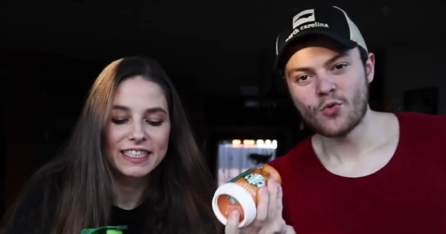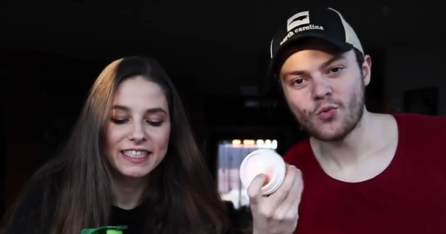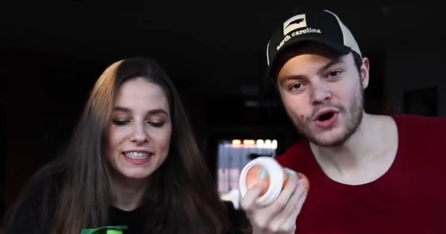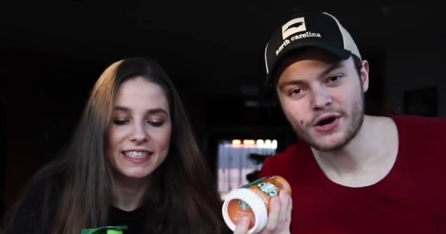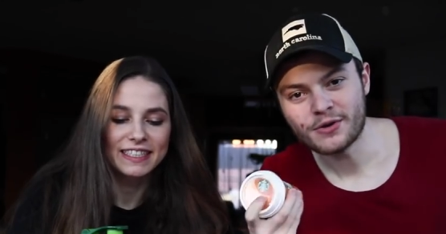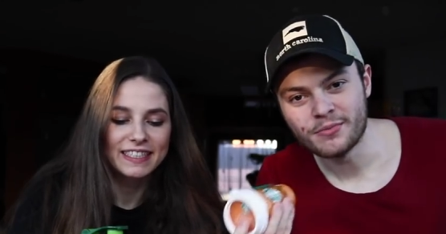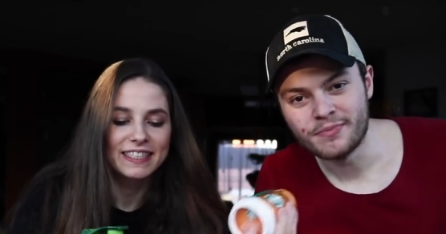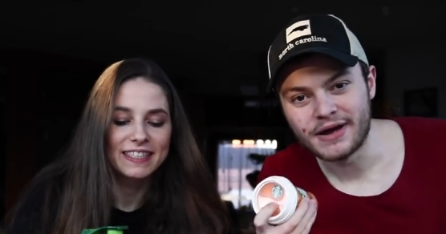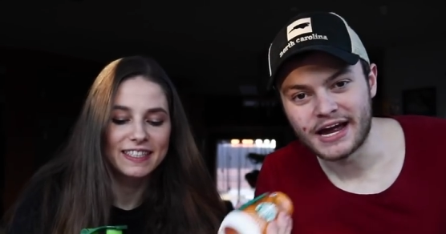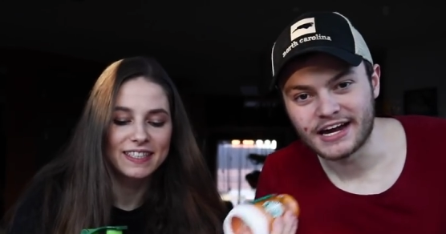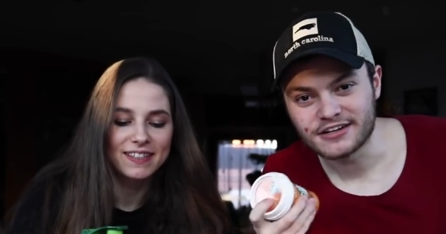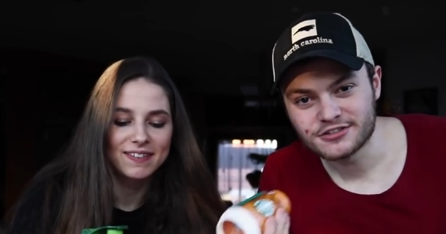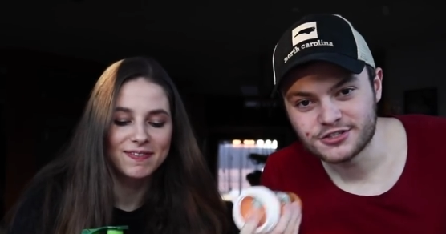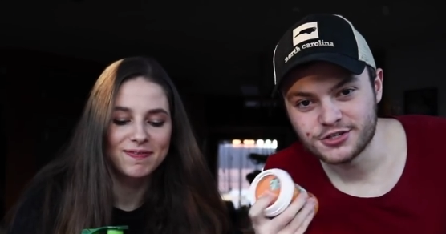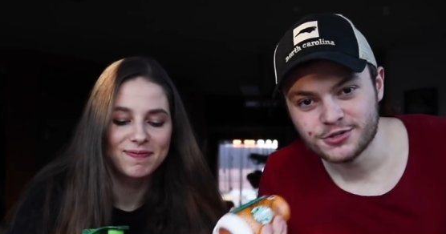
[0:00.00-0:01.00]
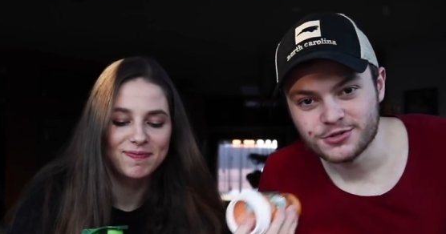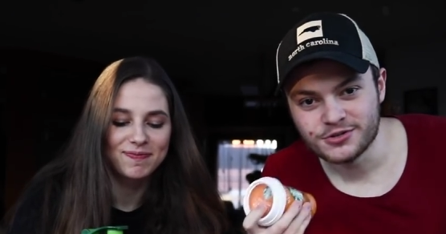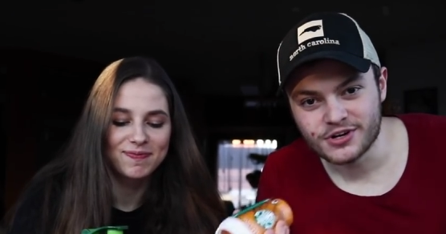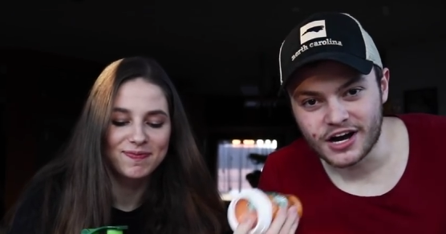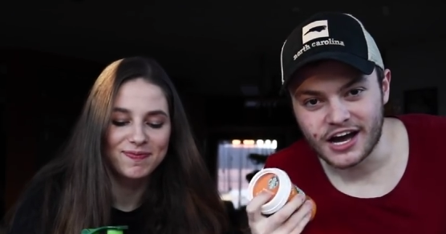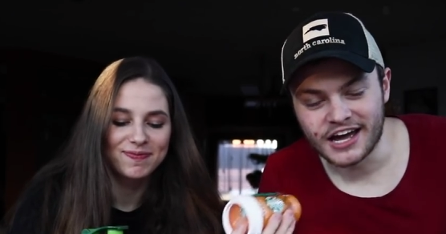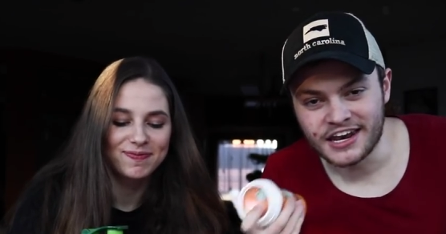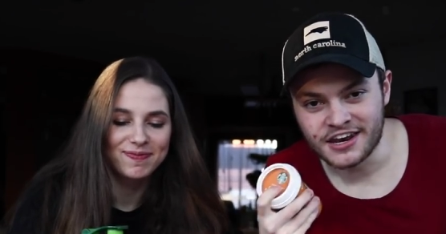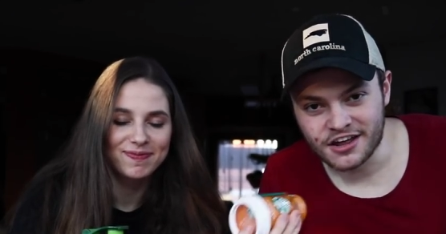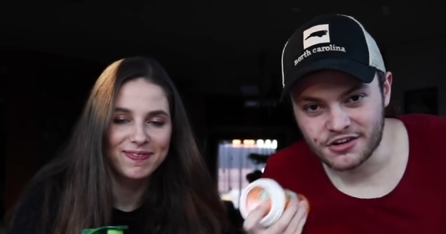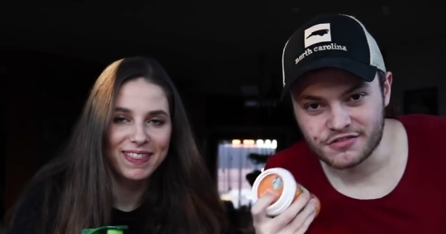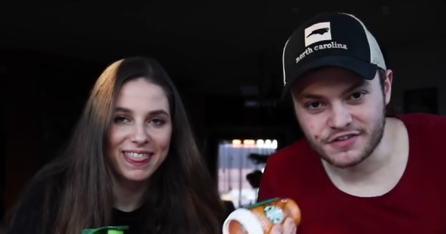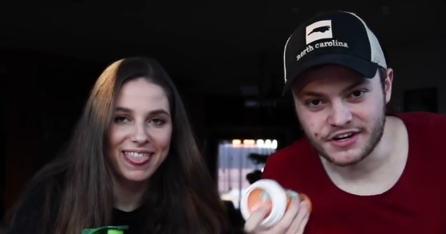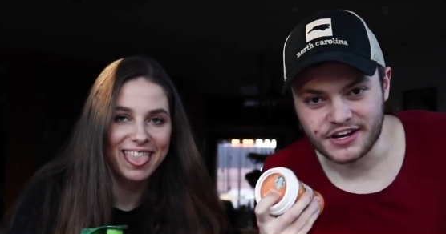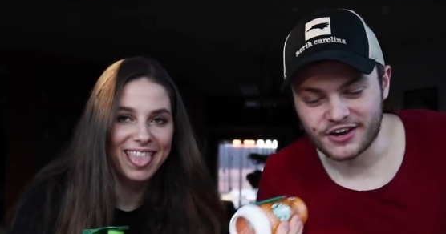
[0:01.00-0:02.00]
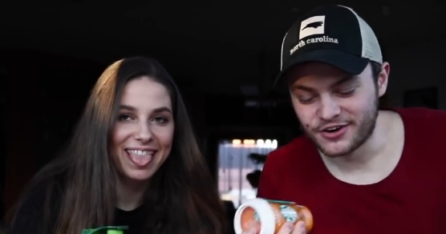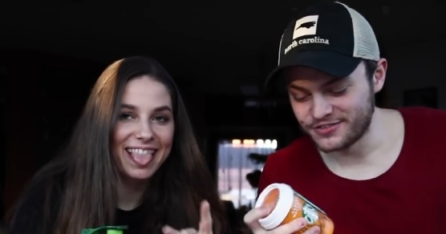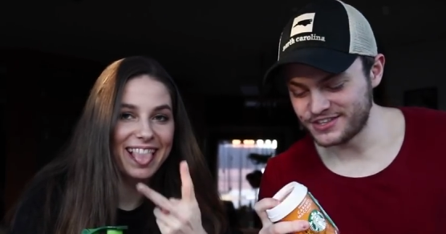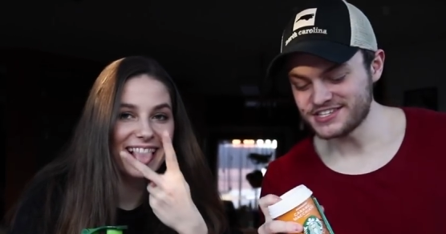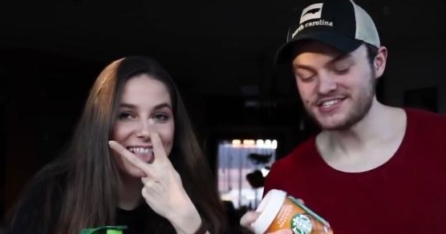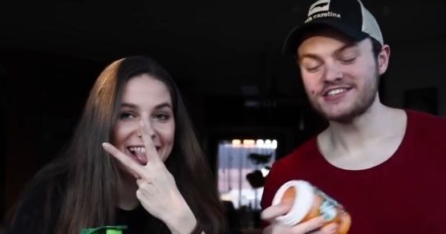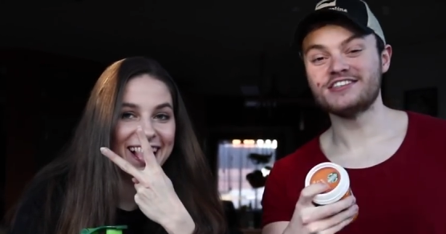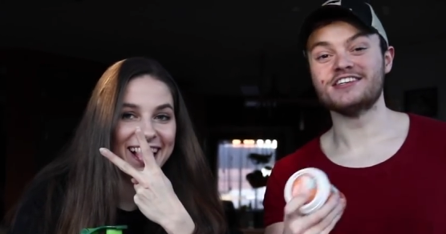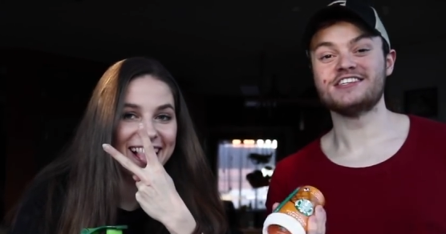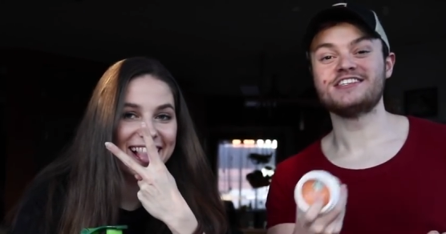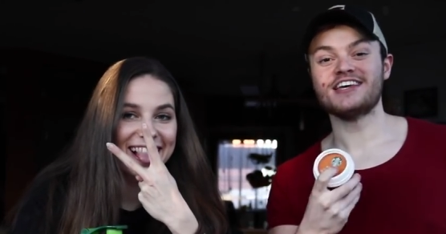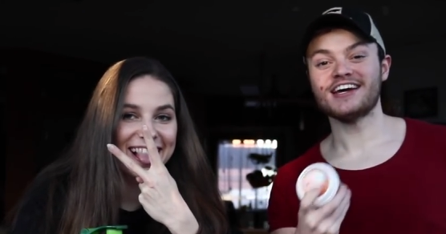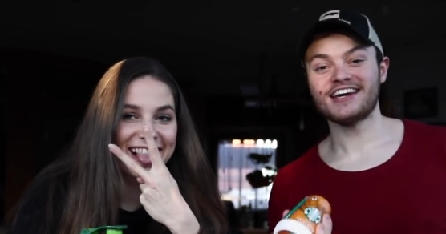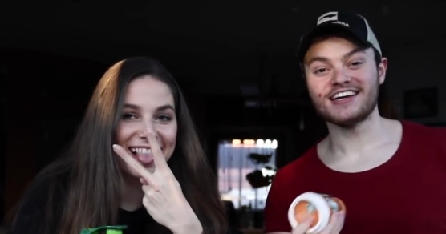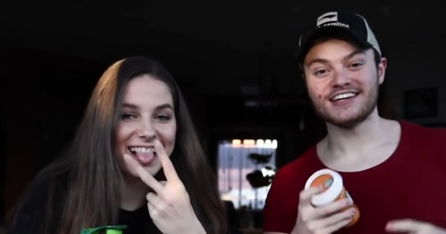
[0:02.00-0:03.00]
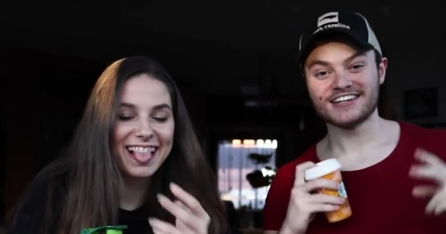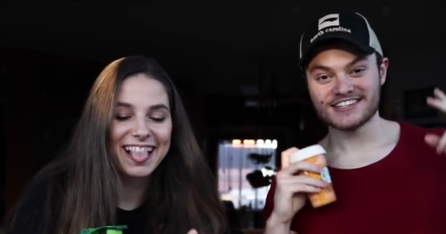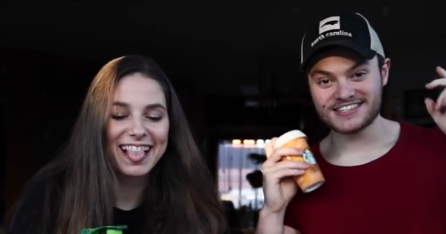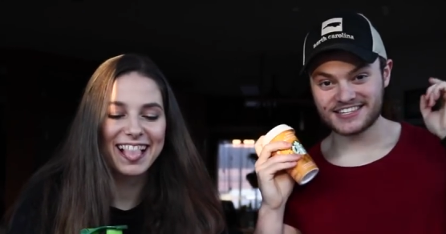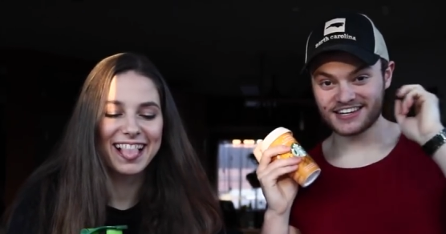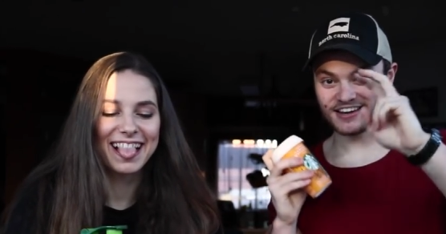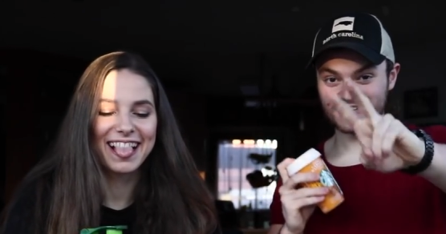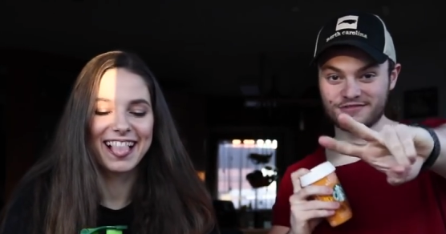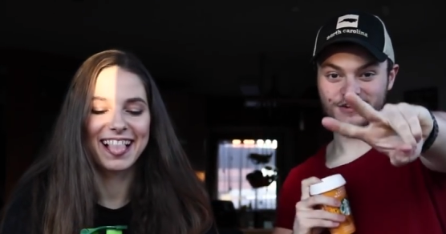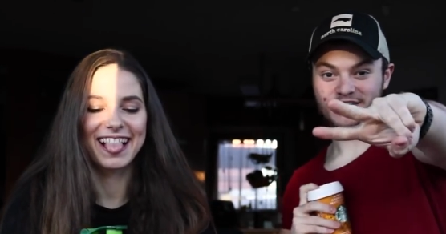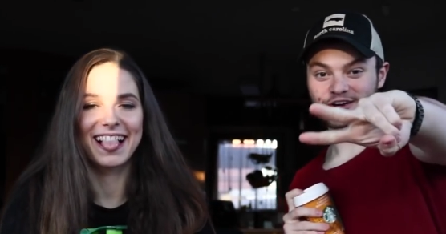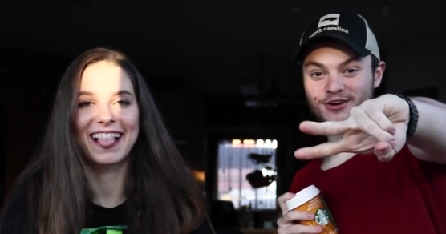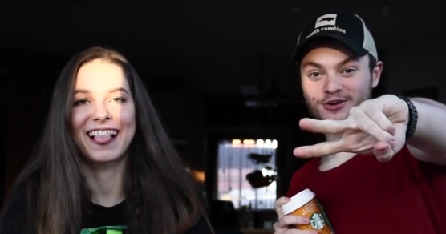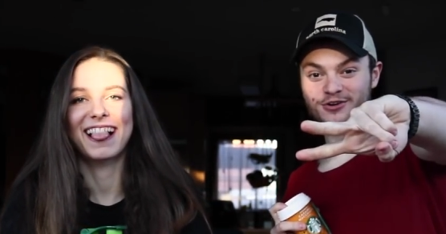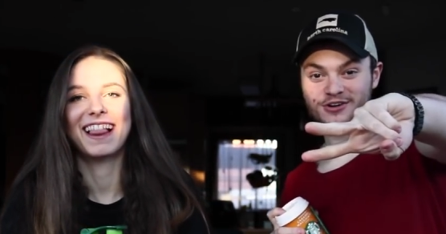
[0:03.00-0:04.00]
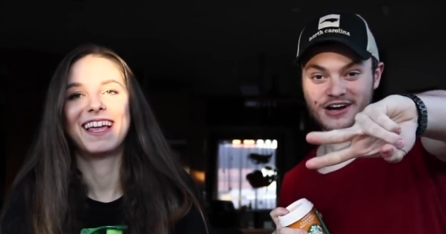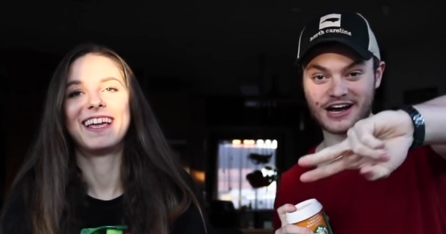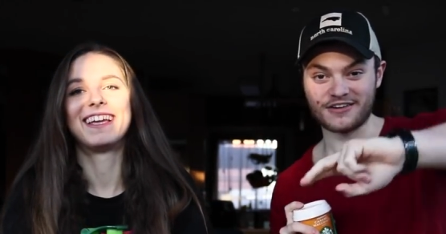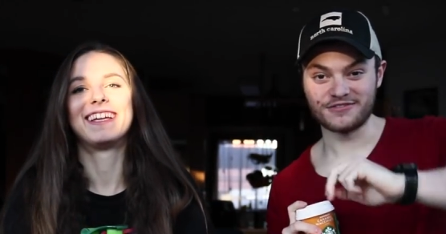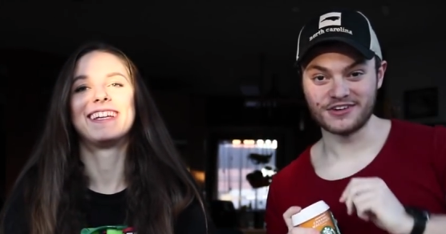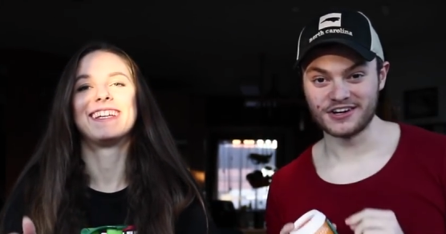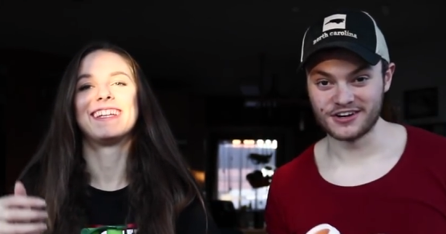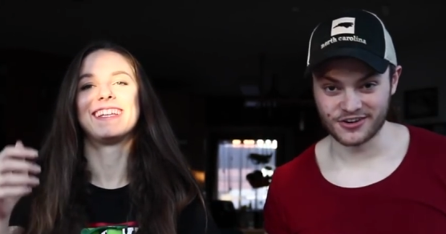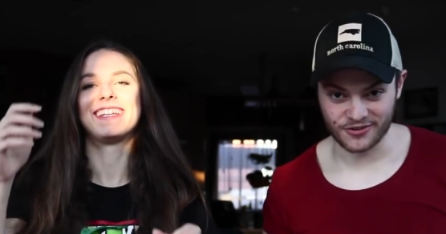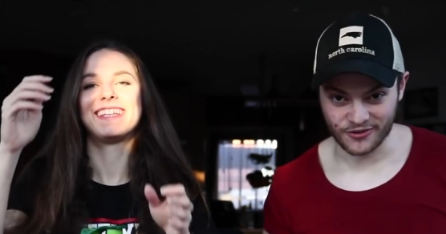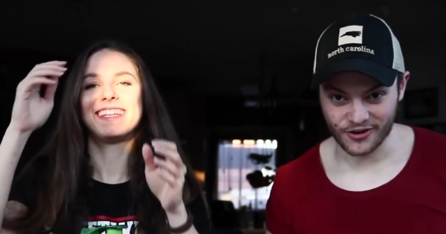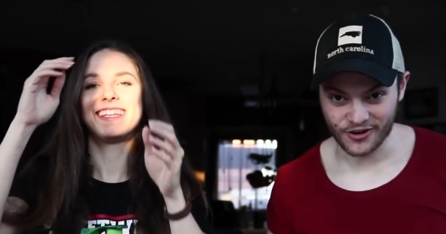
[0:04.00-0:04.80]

Speaker 1: Welcome back to another video. This is the second sit-down video I've done in a